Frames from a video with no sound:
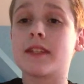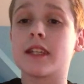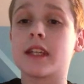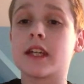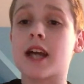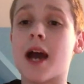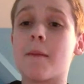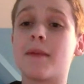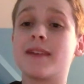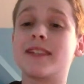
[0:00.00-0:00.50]
in the
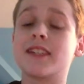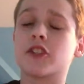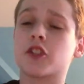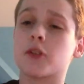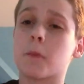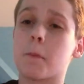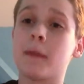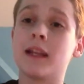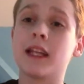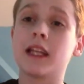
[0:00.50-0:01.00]
comment
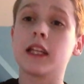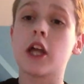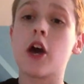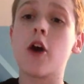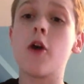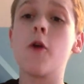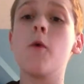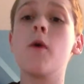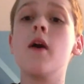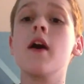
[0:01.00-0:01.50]
section
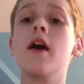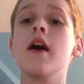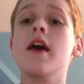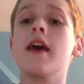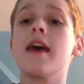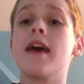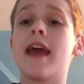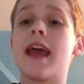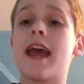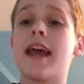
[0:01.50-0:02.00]
below.
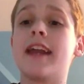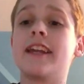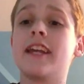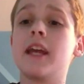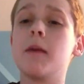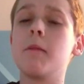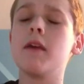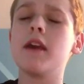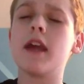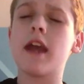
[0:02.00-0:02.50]
And
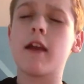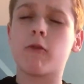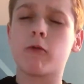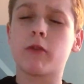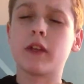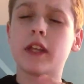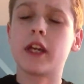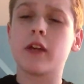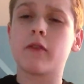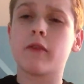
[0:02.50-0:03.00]
give me a
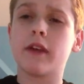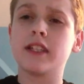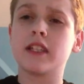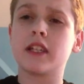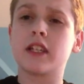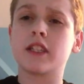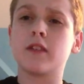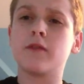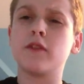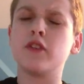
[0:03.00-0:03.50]
really good reason,
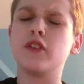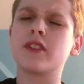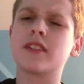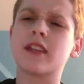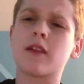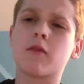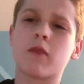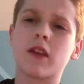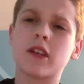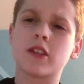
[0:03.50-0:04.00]
because if you just
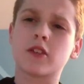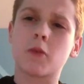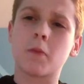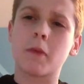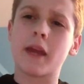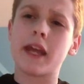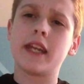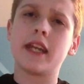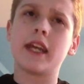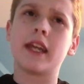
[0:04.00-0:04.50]
say
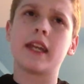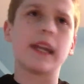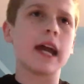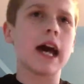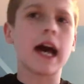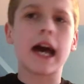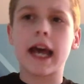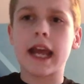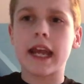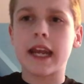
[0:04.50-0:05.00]
WrestleMania
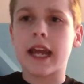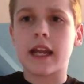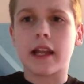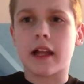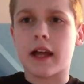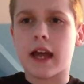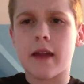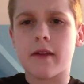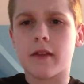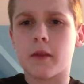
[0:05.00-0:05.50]
9
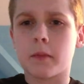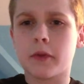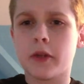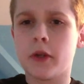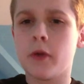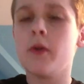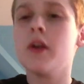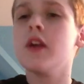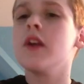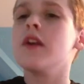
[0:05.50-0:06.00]
out of the
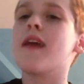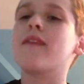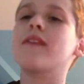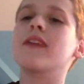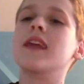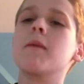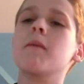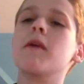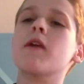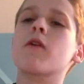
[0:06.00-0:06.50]
blue, you have to
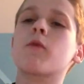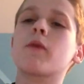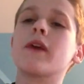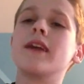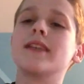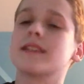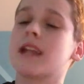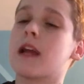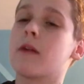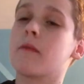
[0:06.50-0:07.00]
give me a
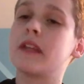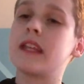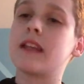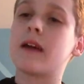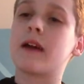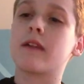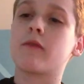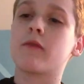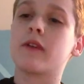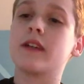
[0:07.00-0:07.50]
reason. I really
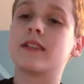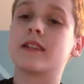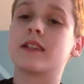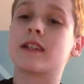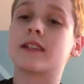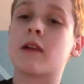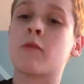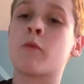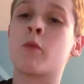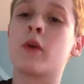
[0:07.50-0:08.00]
like a reason,
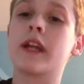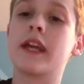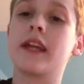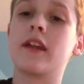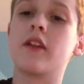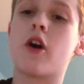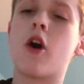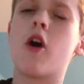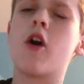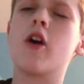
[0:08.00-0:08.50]
because I want to
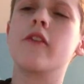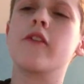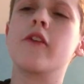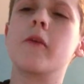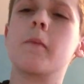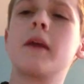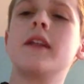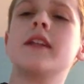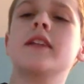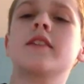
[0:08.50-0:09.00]
get all
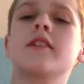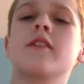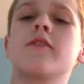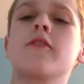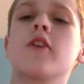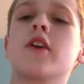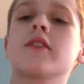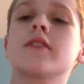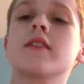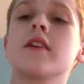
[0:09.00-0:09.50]
your opinions and
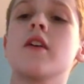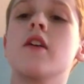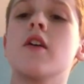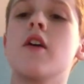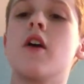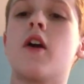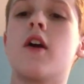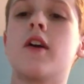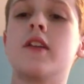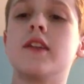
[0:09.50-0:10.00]
thoughts
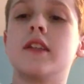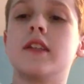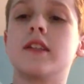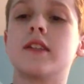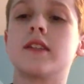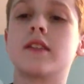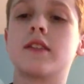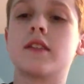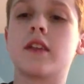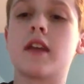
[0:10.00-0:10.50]
on
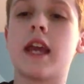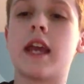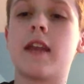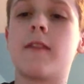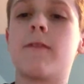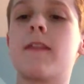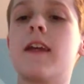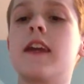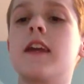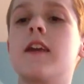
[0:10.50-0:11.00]
this.
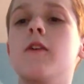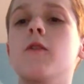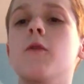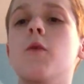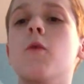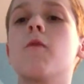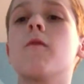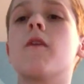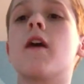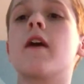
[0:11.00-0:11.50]
And thank
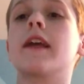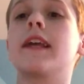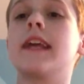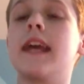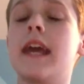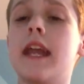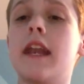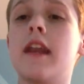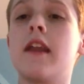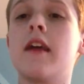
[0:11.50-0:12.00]
you
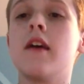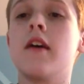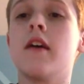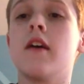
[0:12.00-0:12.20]
again